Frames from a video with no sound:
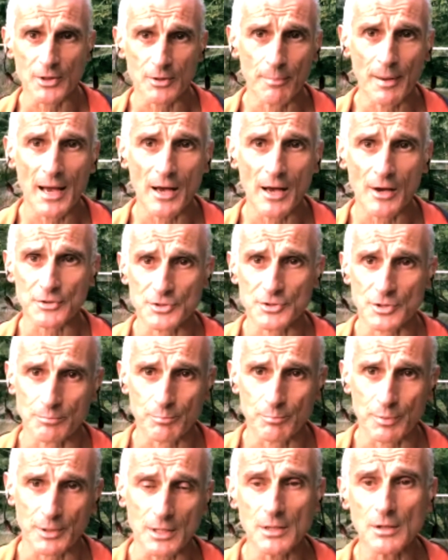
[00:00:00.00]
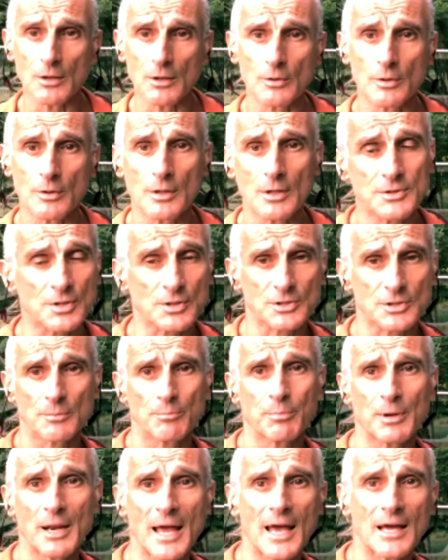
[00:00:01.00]
by the powers that be, or else it's
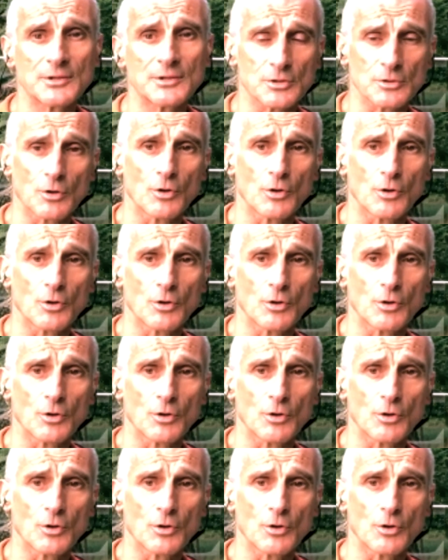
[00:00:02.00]
a planned